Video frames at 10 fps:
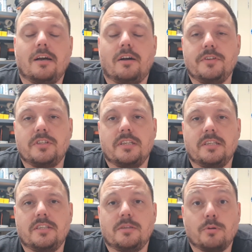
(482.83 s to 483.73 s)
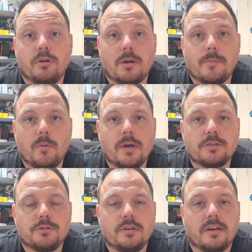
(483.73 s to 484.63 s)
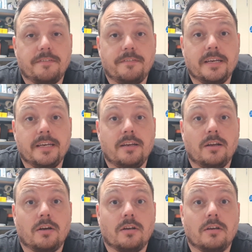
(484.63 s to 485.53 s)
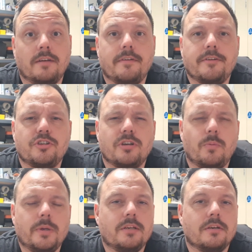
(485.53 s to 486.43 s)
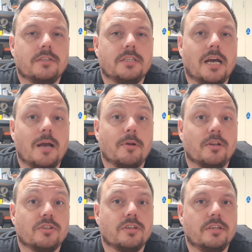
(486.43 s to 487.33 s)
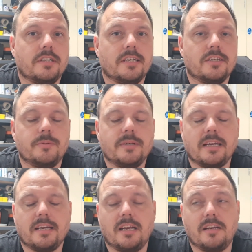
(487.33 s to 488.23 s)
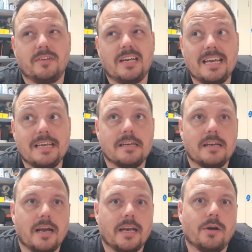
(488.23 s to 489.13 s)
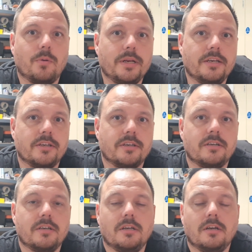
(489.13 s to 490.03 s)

Obviously this is a programme of works we're trying to fit in on a very short window of time on a Sunday, so we get kind of an eight, nine hour window